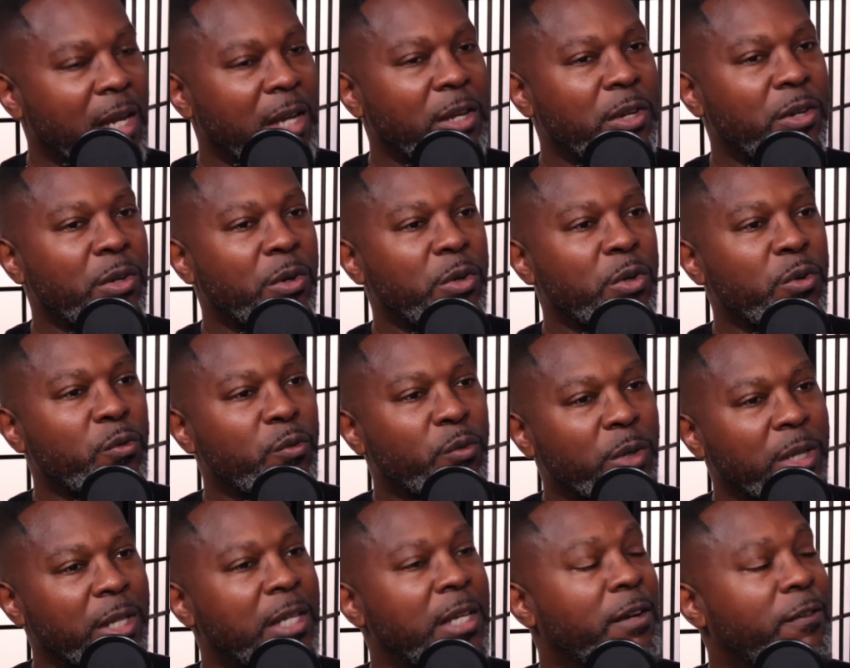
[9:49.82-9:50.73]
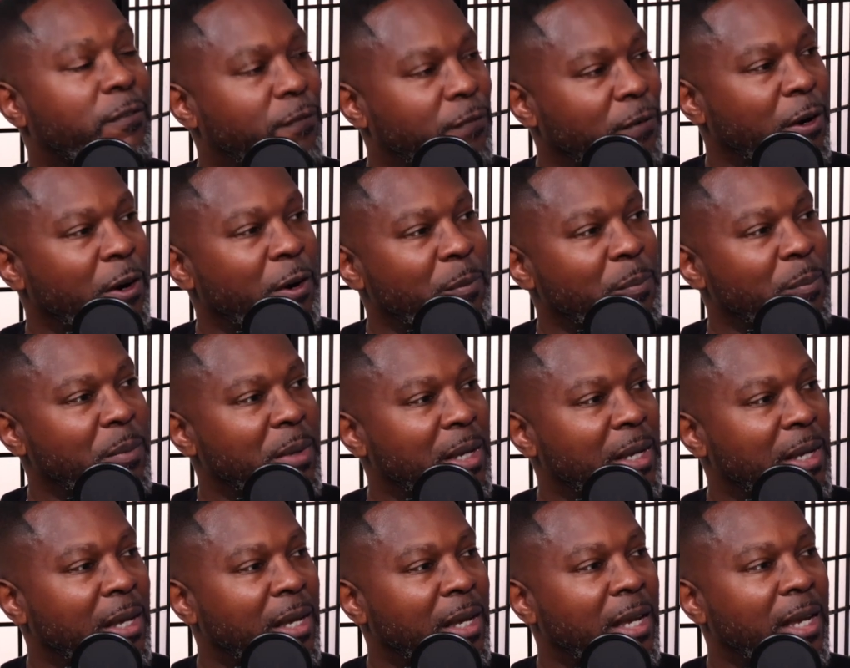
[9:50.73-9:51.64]
you really affirm
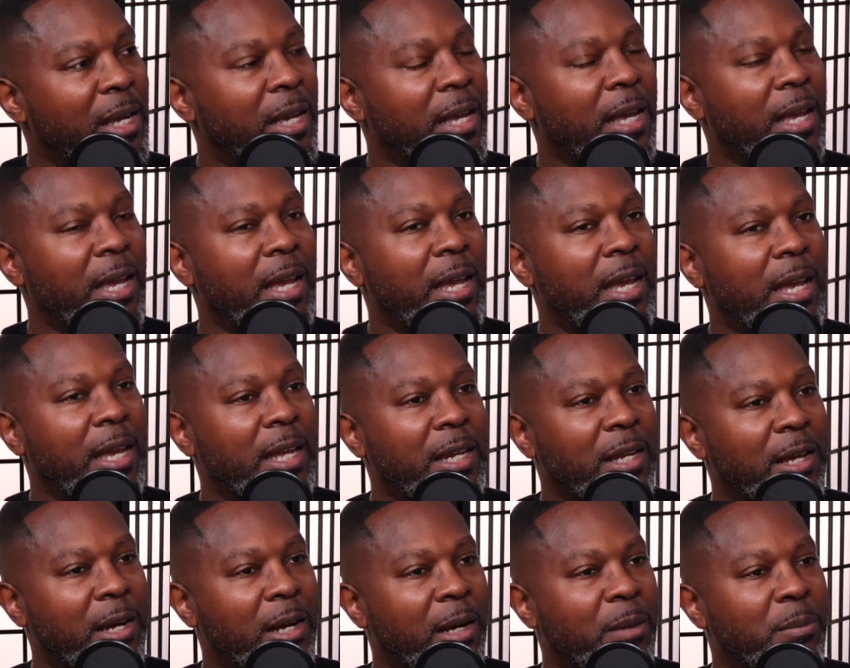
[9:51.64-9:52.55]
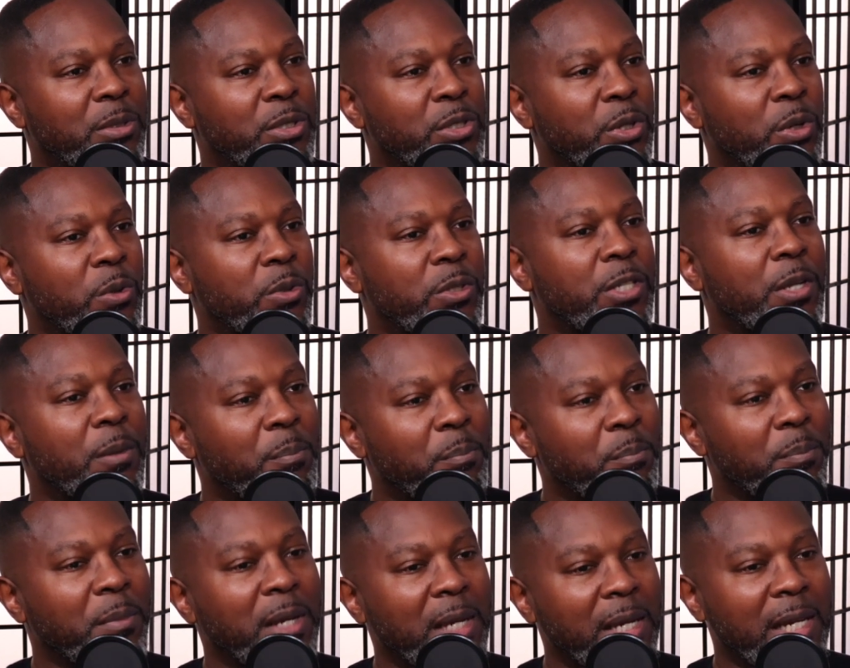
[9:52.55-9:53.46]
me. And so to
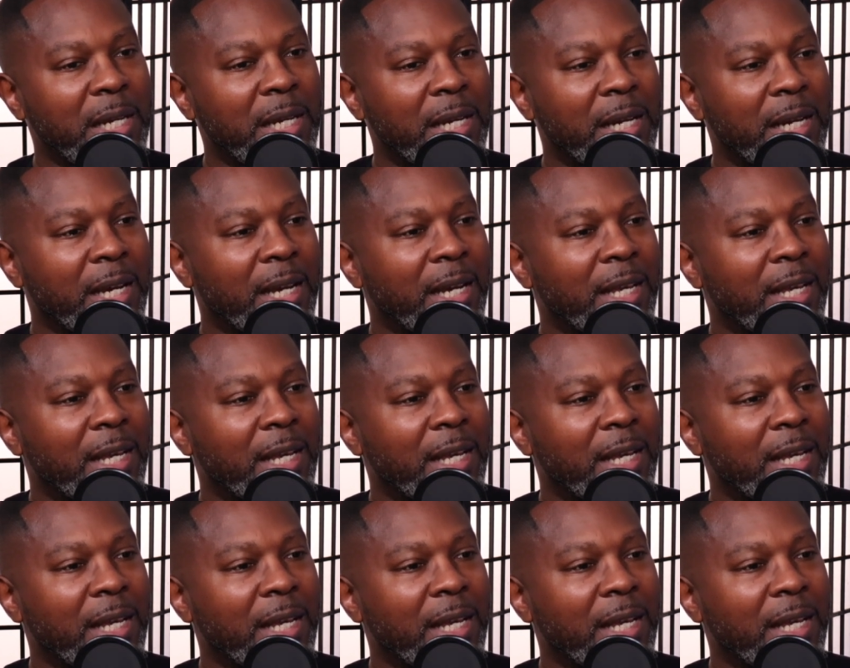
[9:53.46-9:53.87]
me,